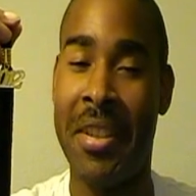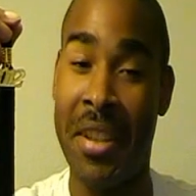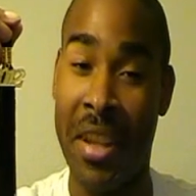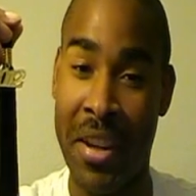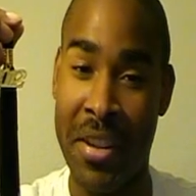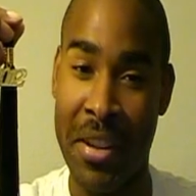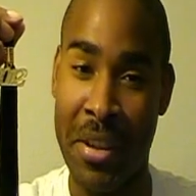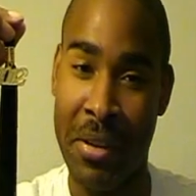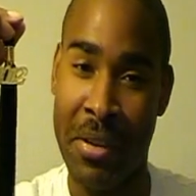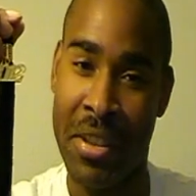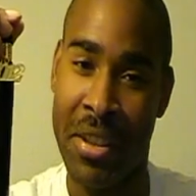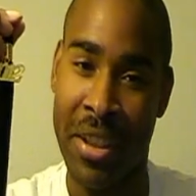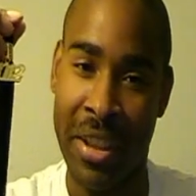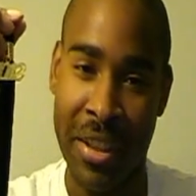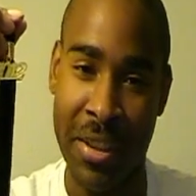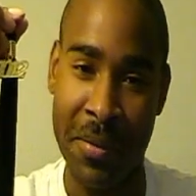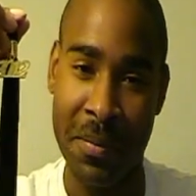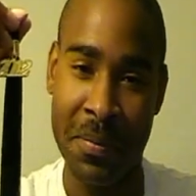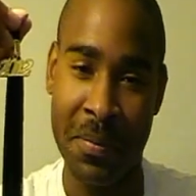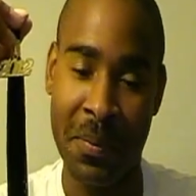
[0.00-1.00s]
10 years
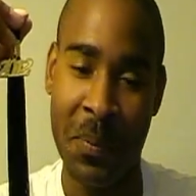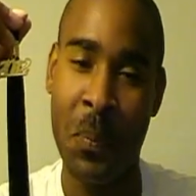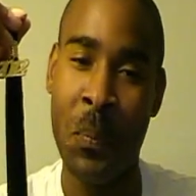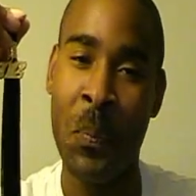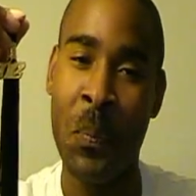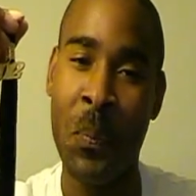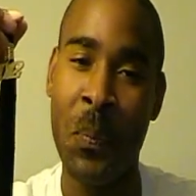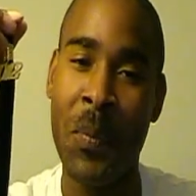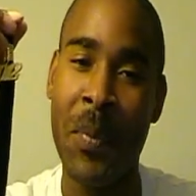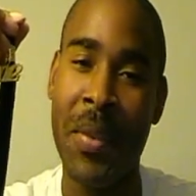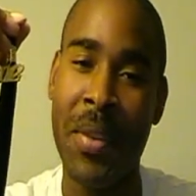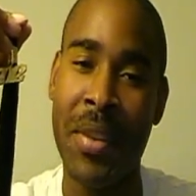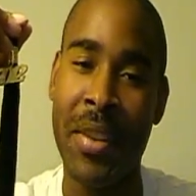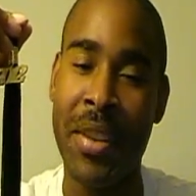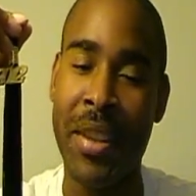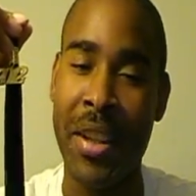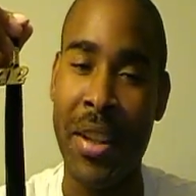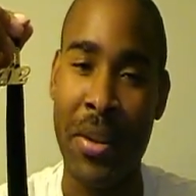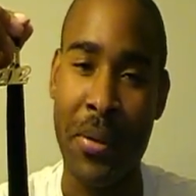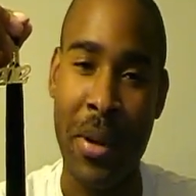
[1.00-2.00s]
ago,
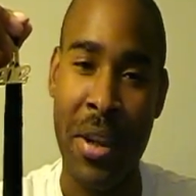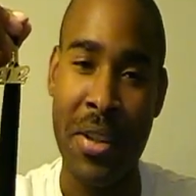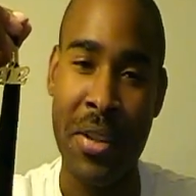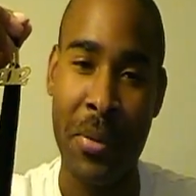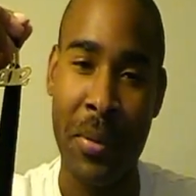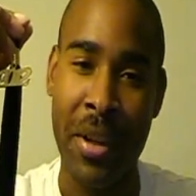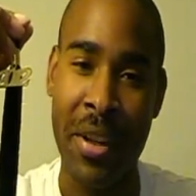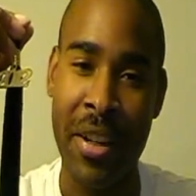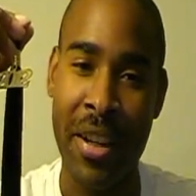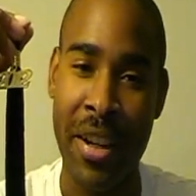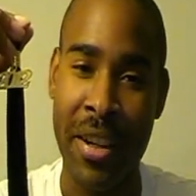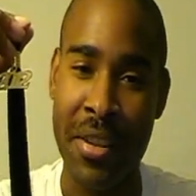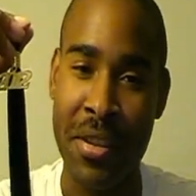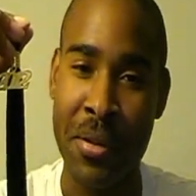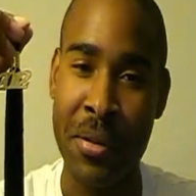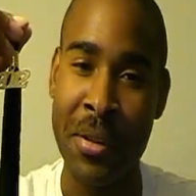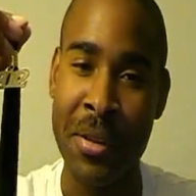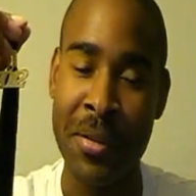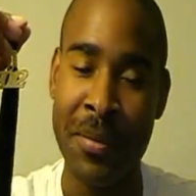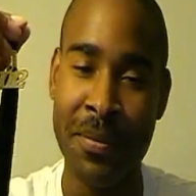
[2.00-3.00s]
I graduated high
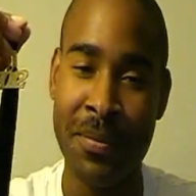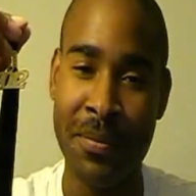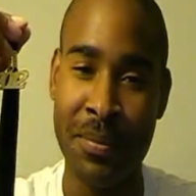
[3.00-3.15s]
school.